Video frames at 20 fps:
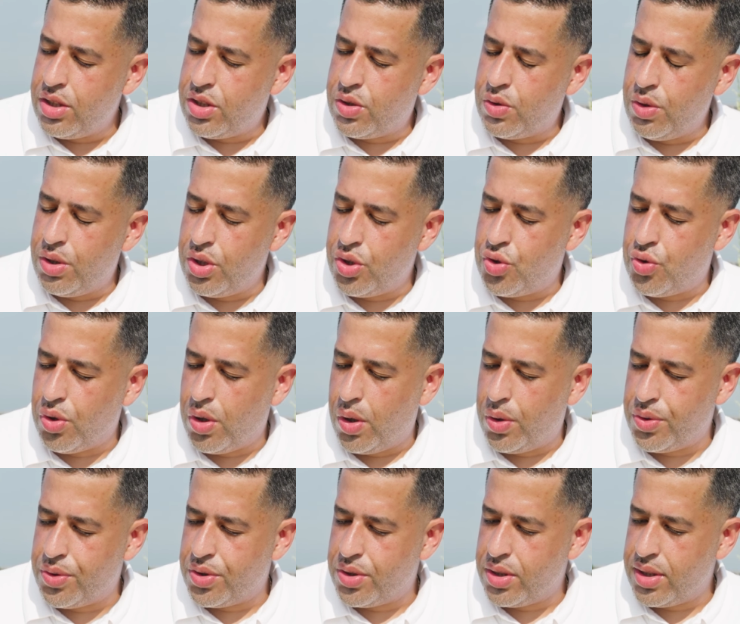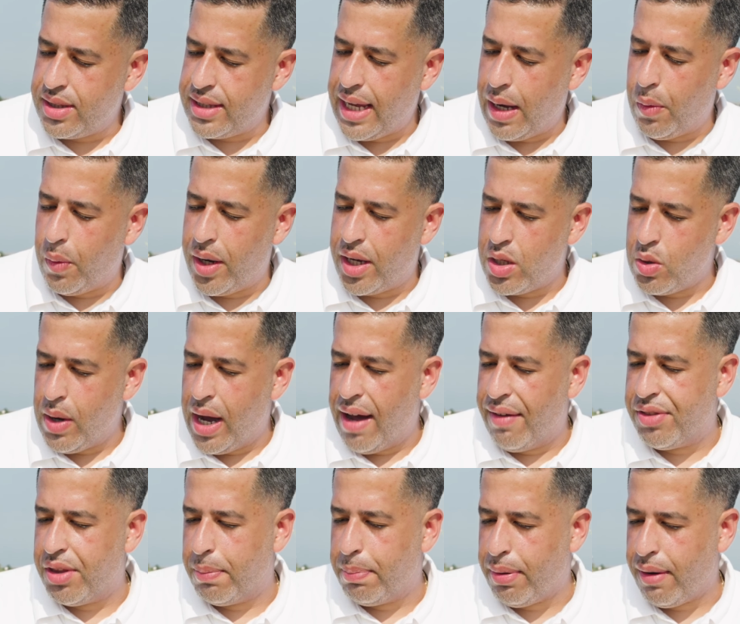to the drone. That way you
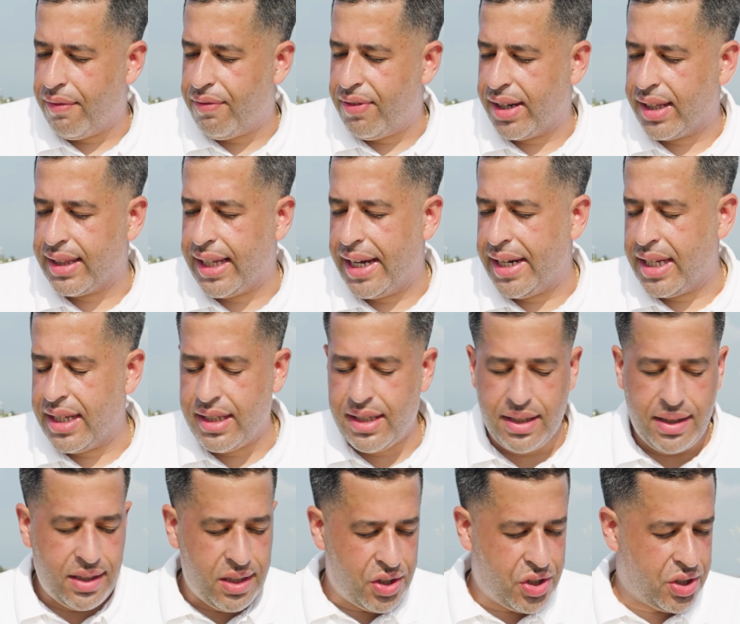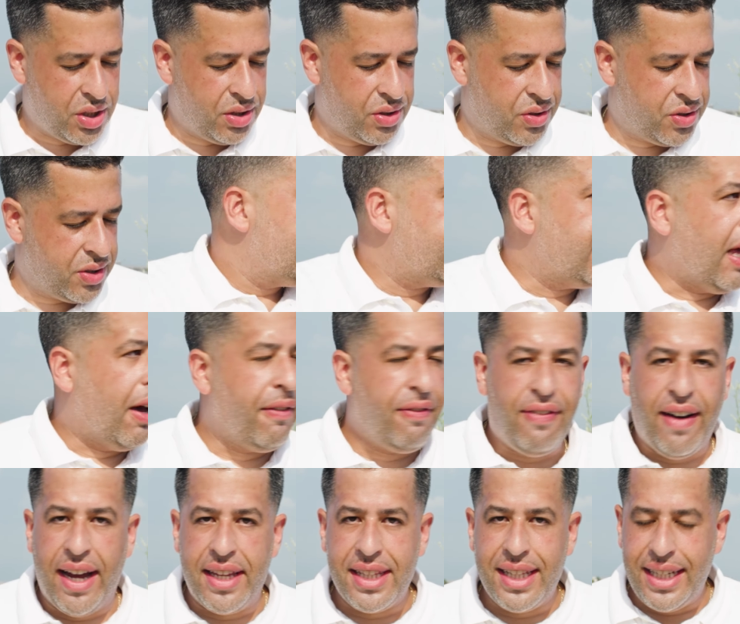have the perfect lighting conditions. Now
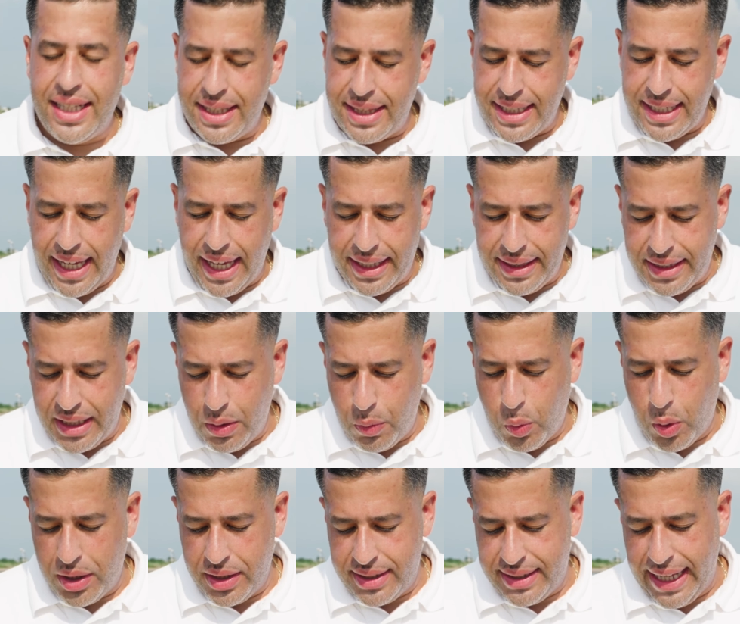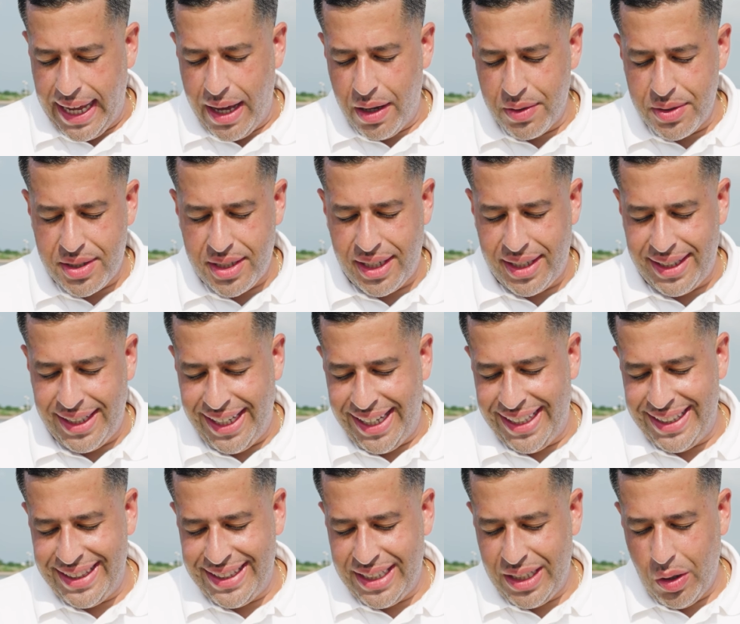finally, the N D one thousand
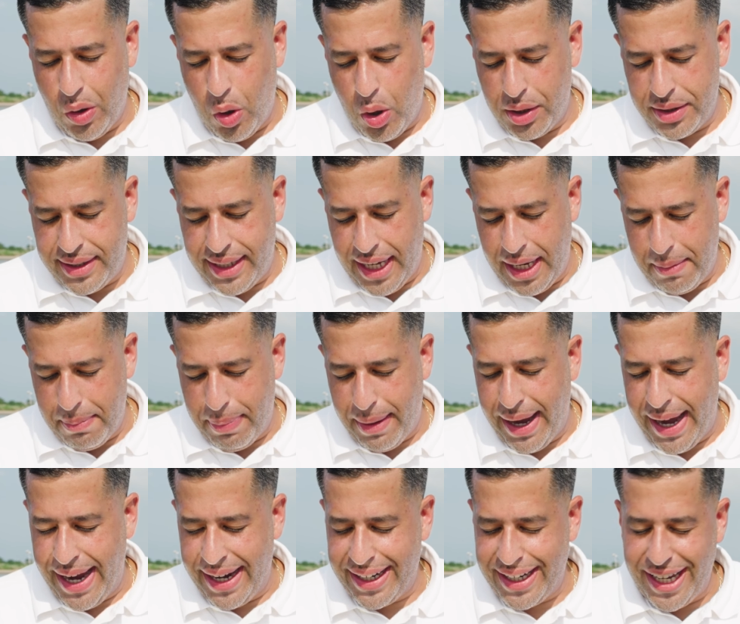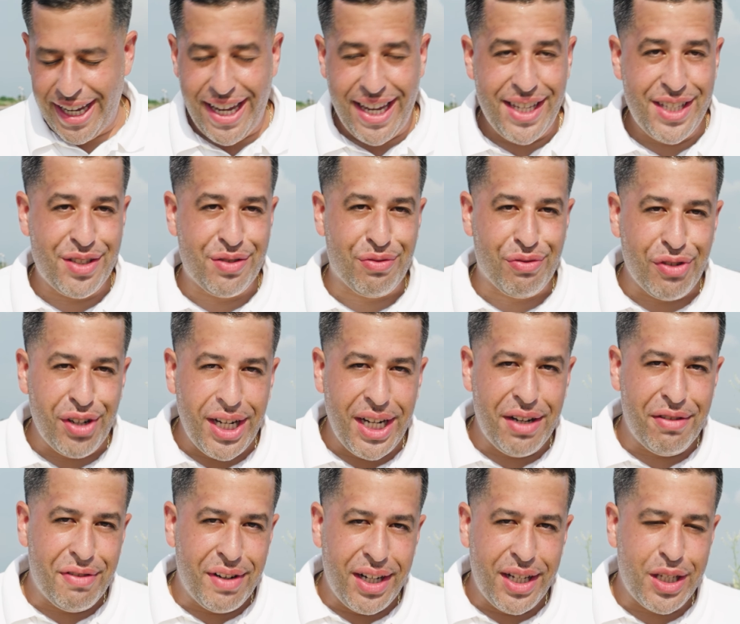in the all-day pack is
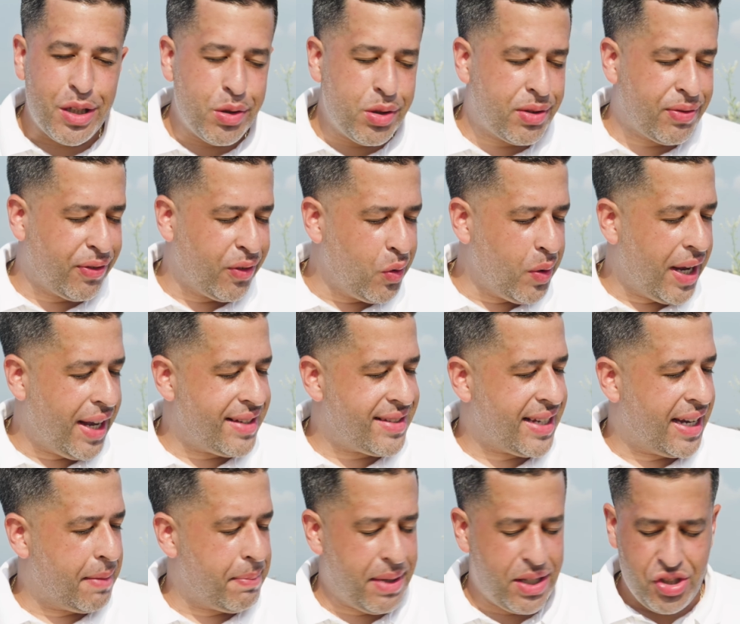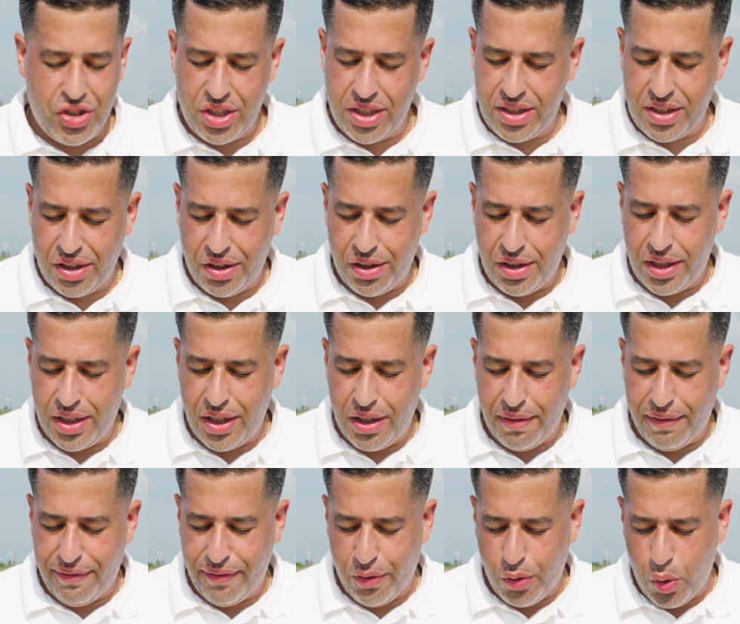really really useful, as I mentioned
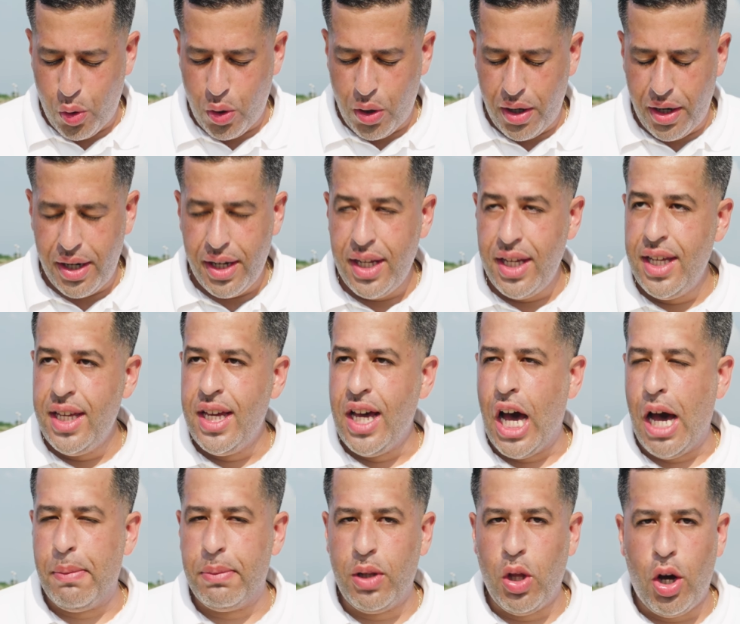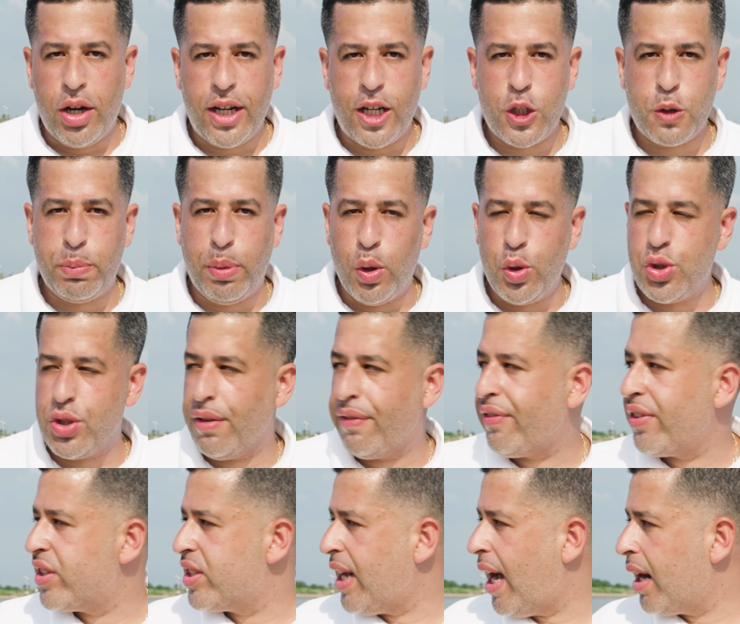earlier, for um, long exposure
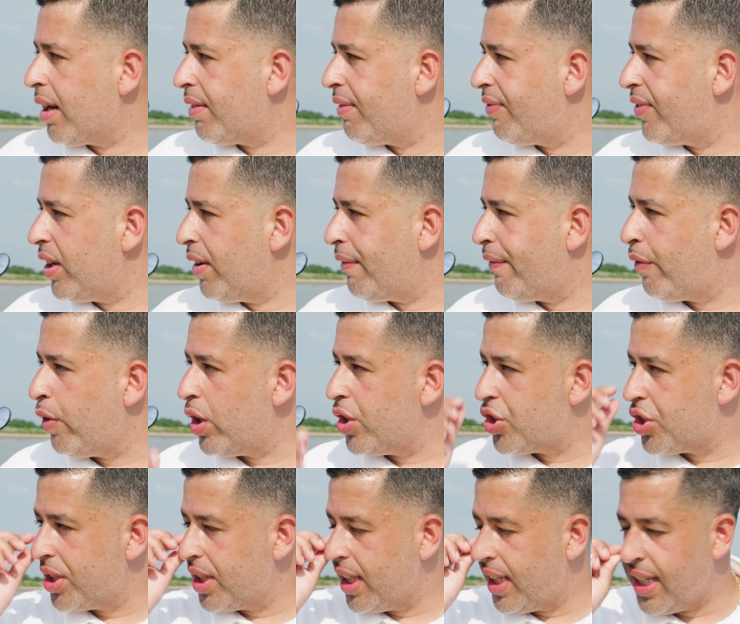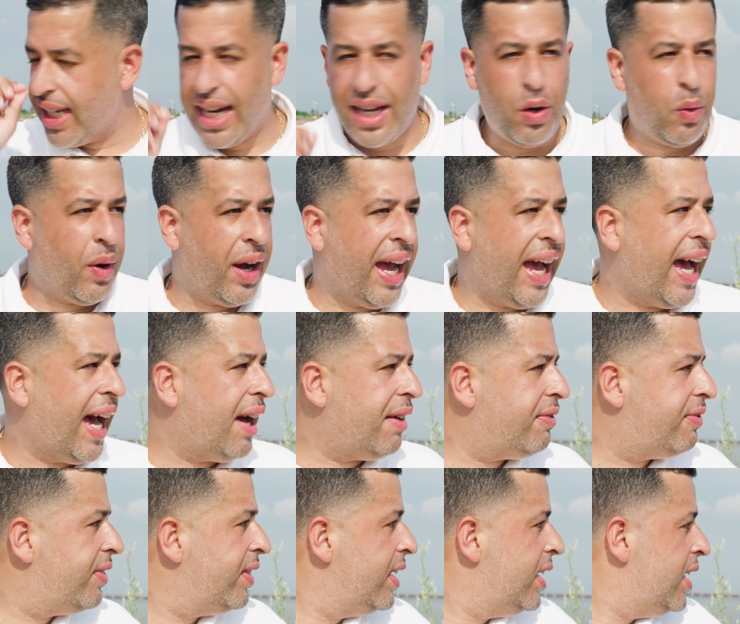photography. Unfortunately, I don't
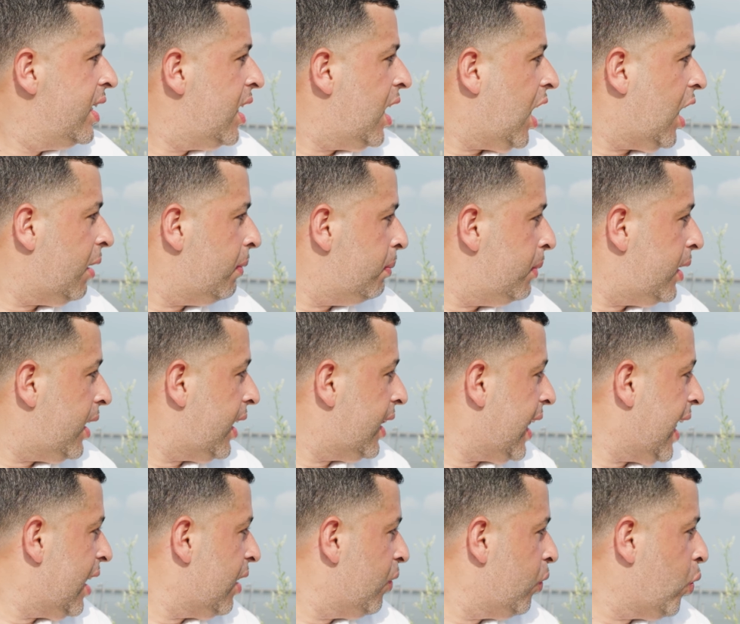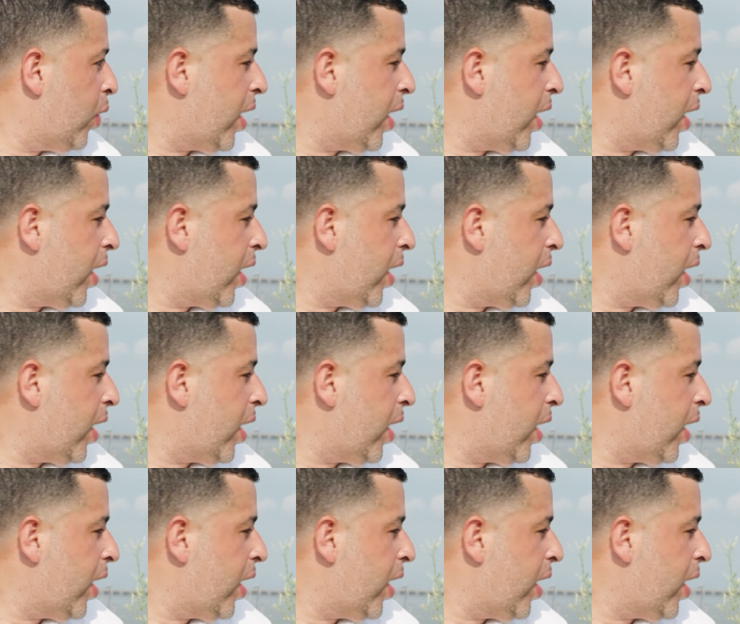have um, a lot of